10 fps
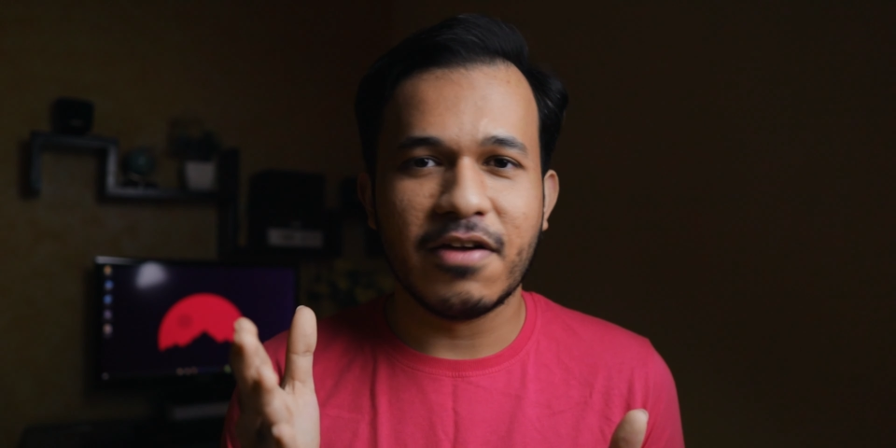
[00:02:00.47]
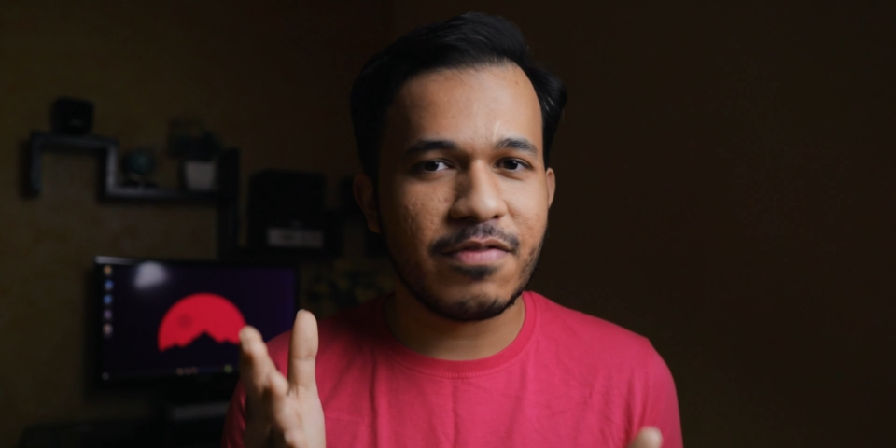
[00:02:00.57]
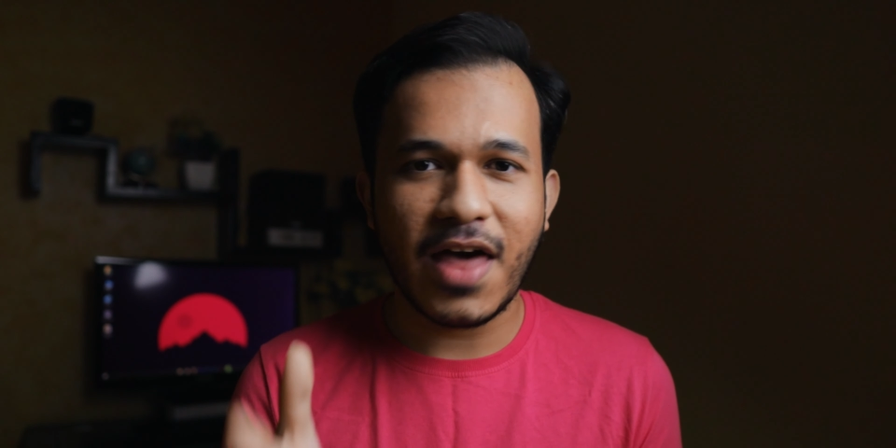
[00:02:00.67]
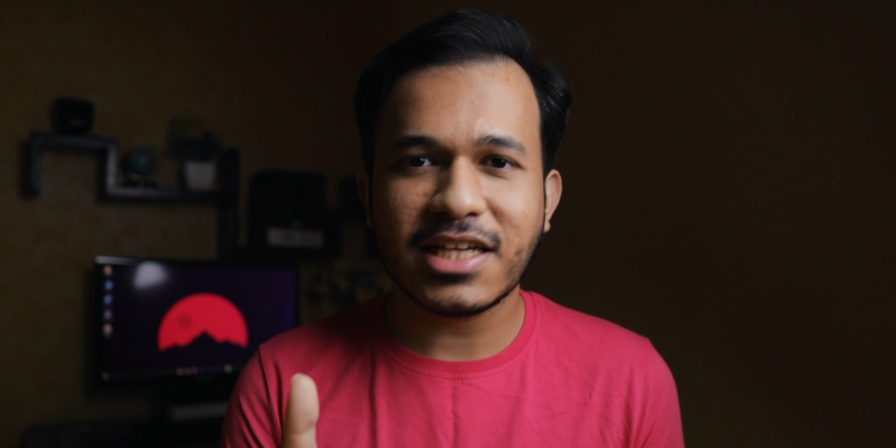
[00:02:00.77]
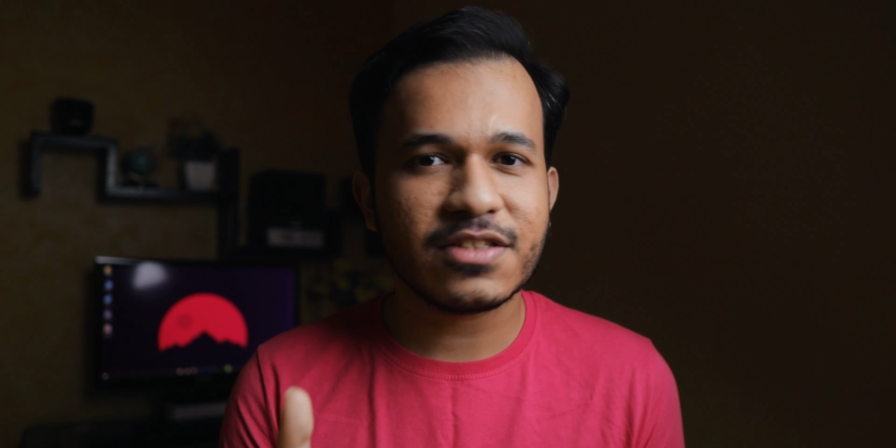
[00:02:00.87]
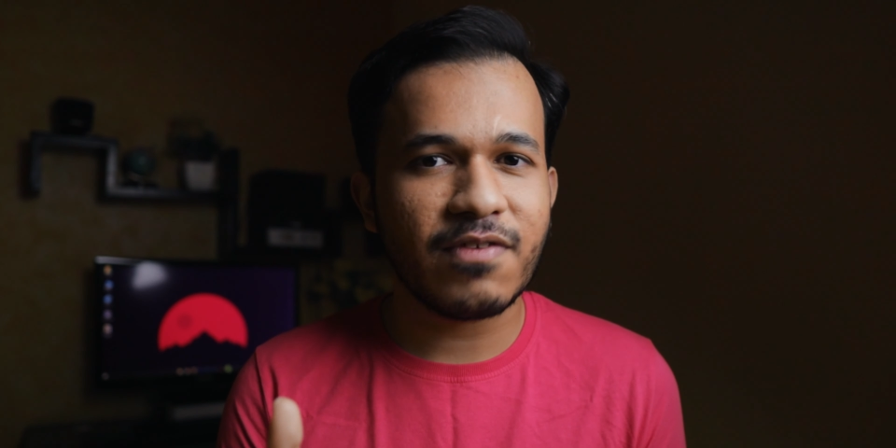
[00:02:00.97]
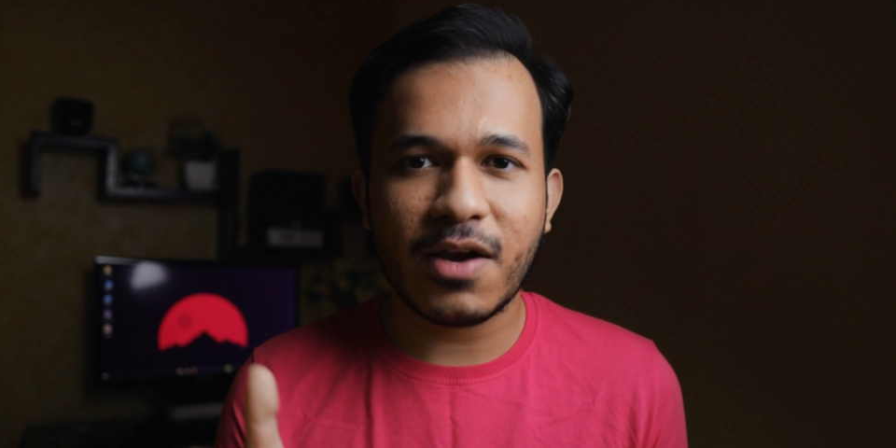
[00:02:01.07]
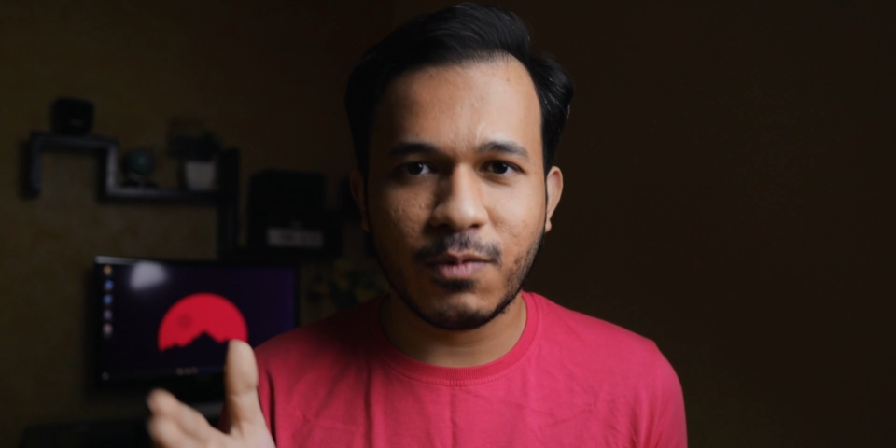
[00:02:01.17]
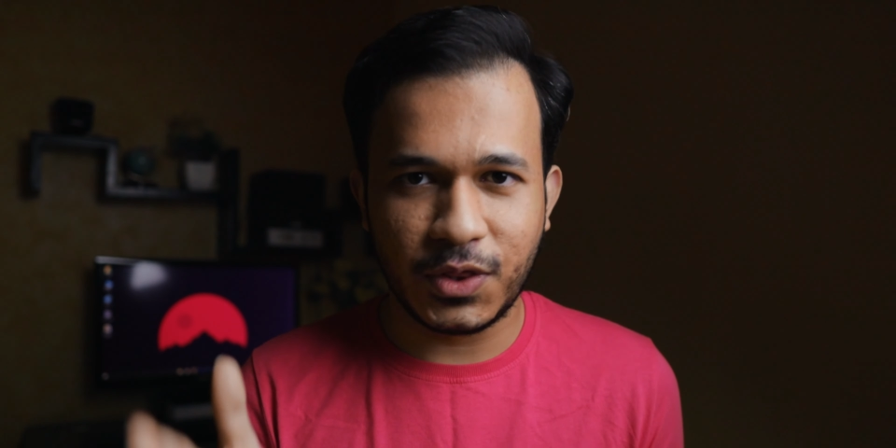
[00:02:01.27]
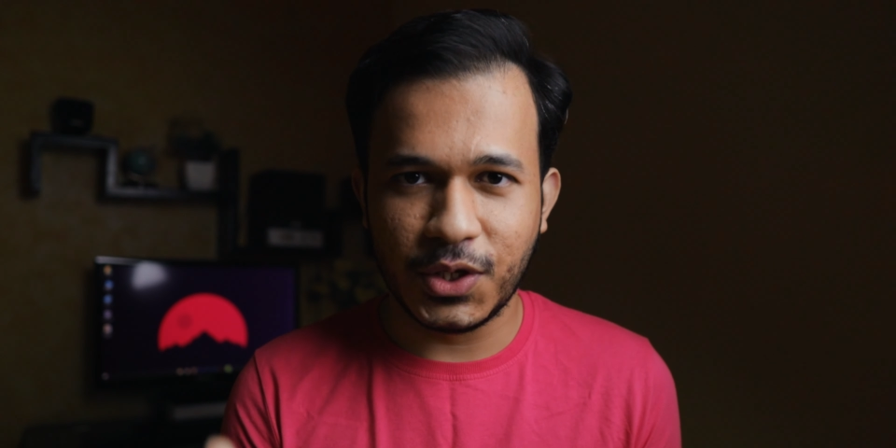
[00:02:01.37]
If that is
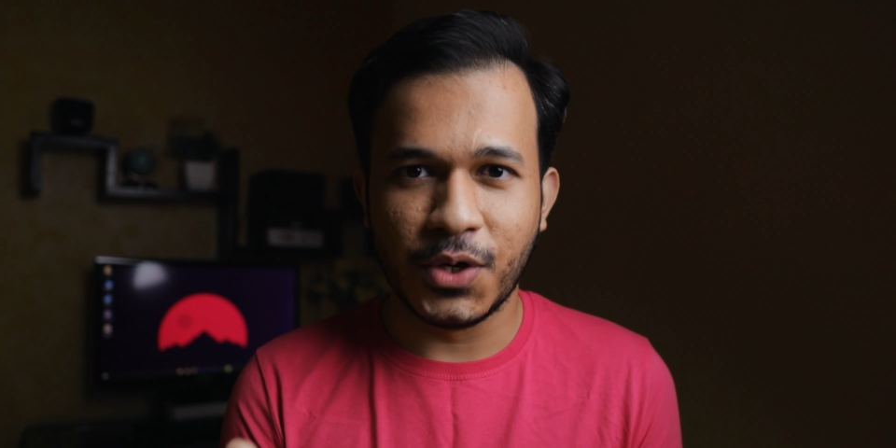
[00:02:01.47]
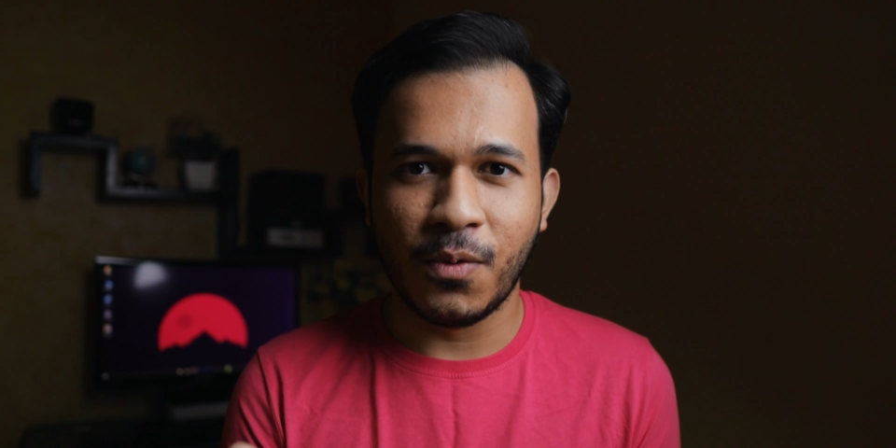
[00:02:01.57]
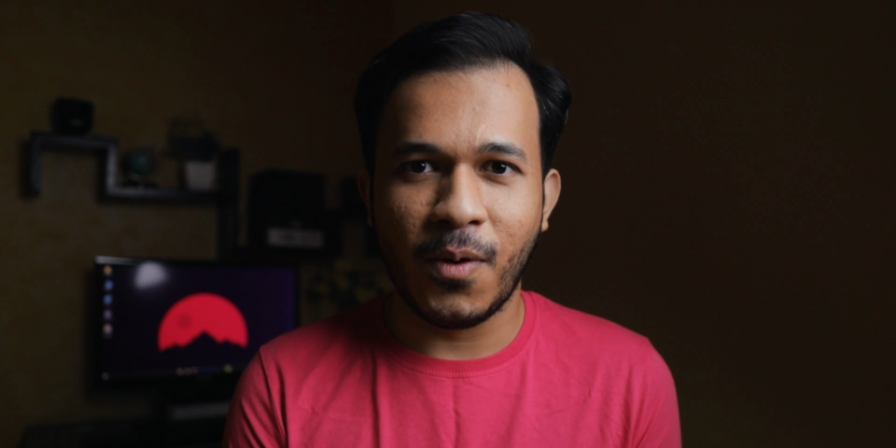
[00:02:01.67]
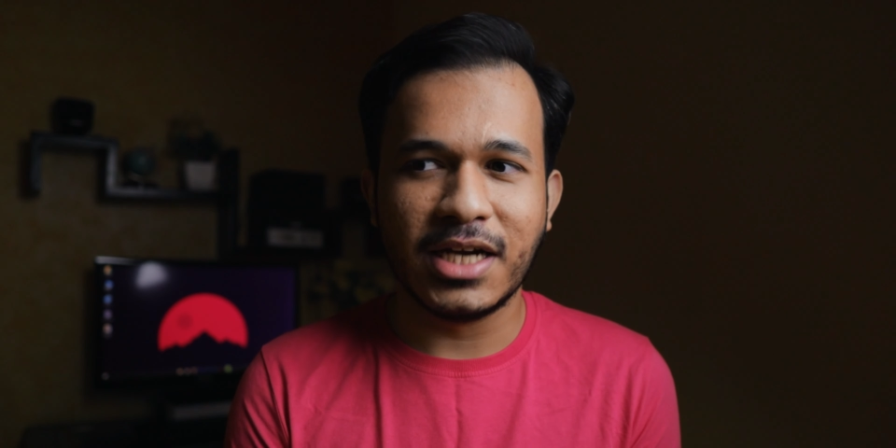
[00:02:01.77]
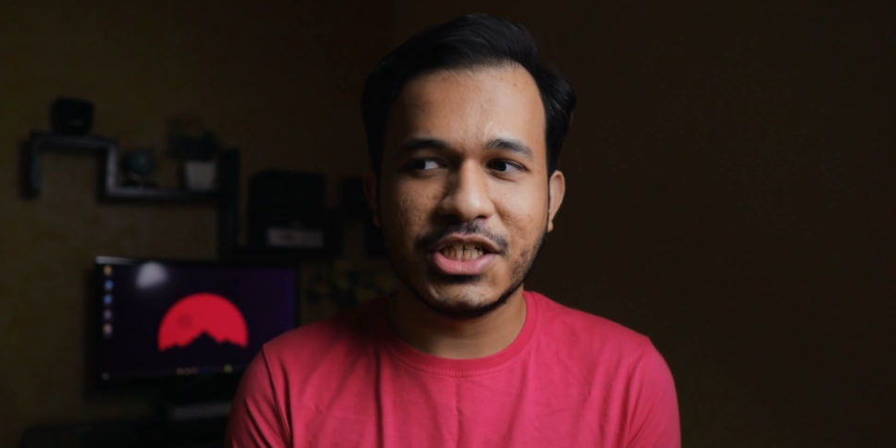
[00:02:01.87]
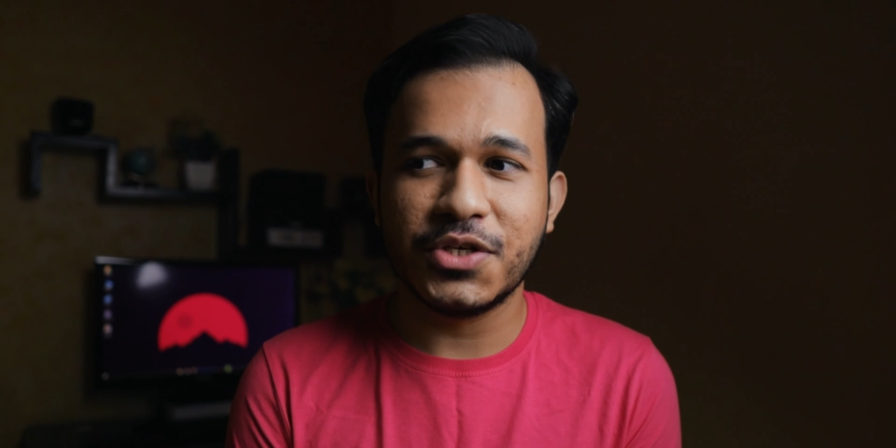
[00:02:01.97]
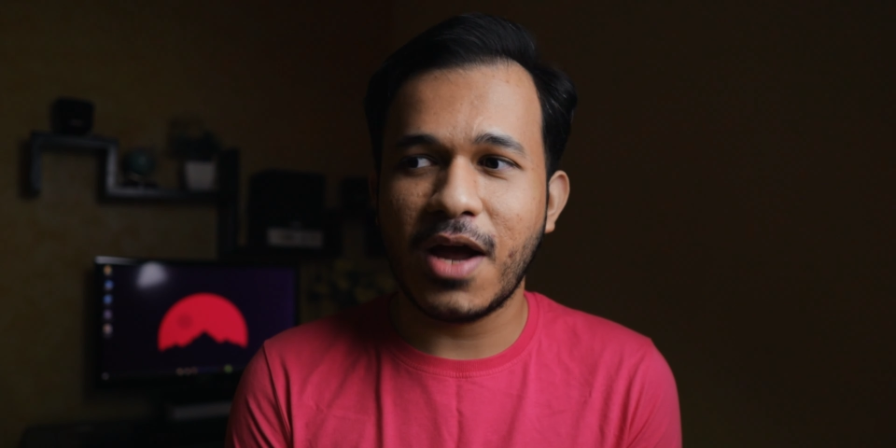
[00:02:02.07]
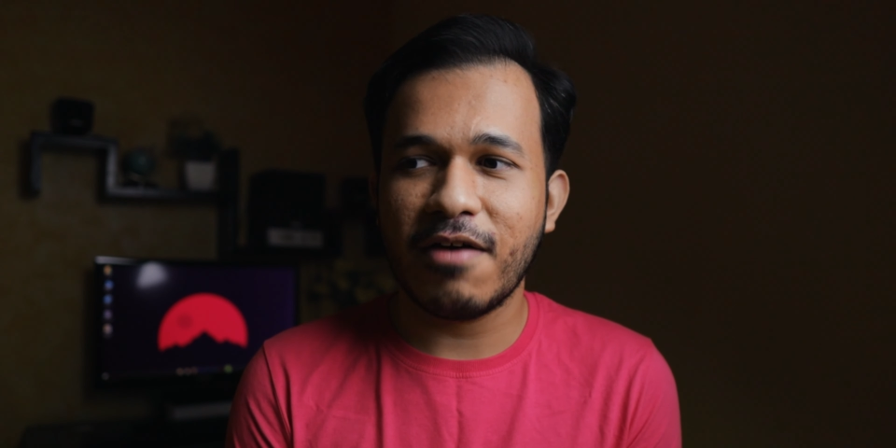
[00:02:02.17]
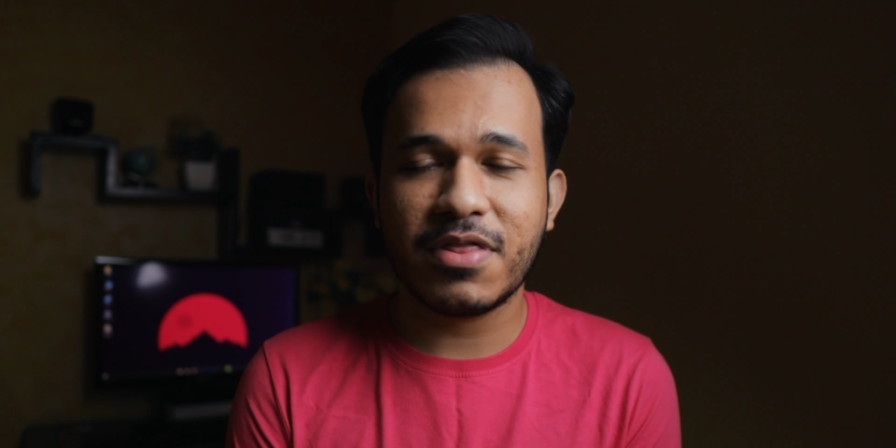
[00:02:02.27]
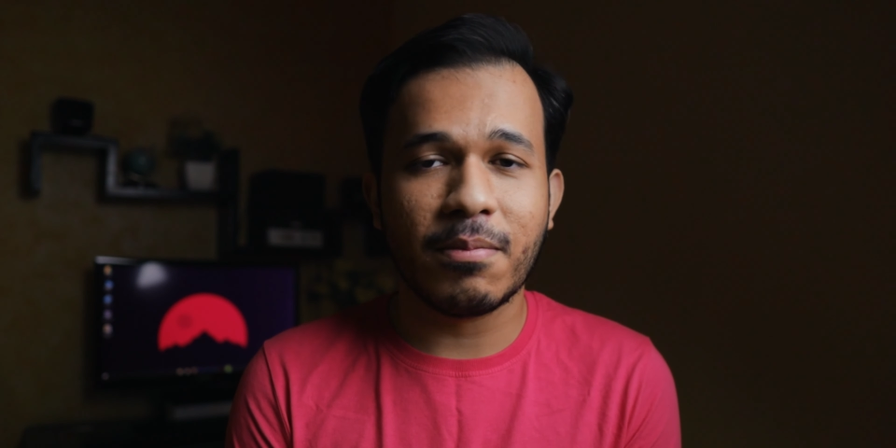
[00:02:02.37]
fine with you and you
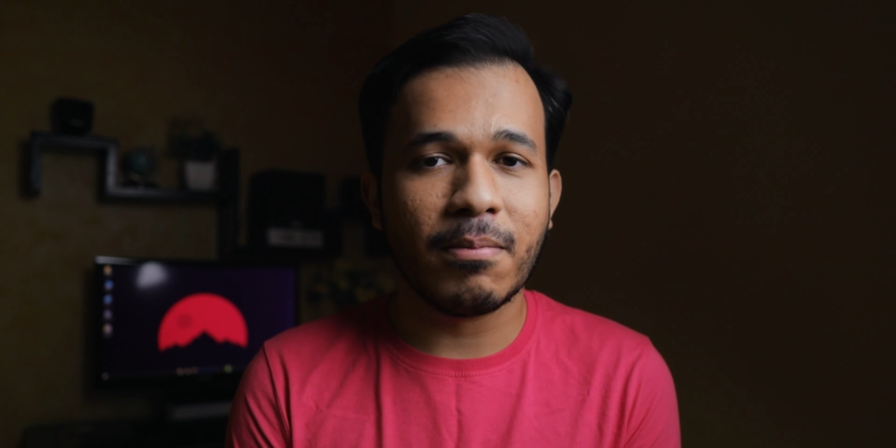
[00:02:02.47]
have the